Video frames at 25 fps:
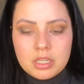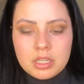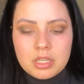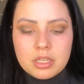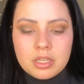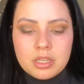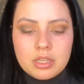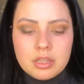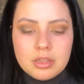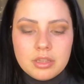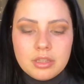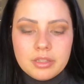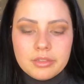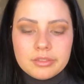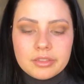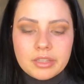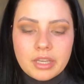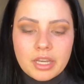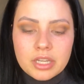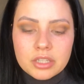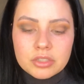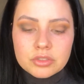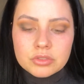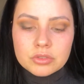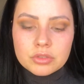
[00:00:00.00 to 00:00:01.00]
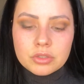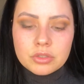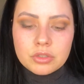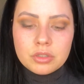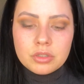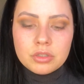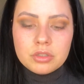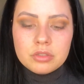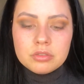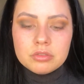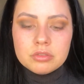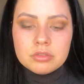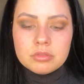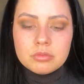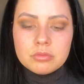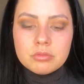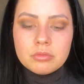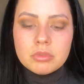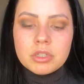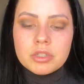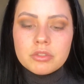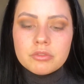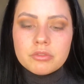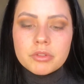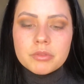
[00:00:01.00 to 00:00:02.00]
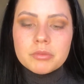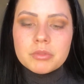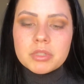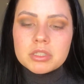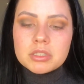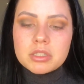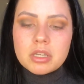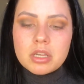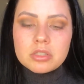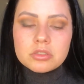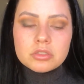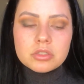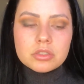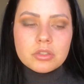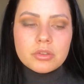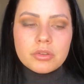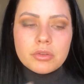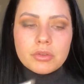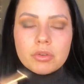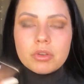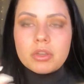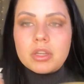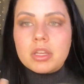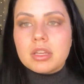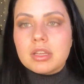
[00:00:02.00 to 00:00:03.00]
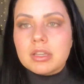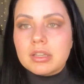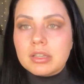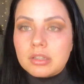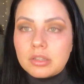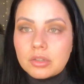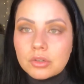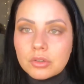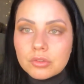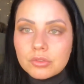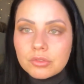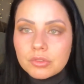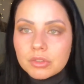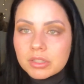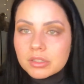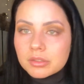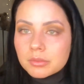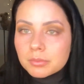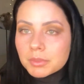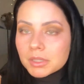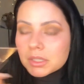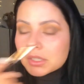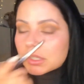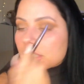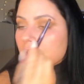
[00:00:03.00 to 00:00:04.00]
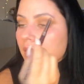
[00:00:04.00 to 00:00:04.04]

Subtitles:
This actual one from Natasha Denona, and hopefully it's better.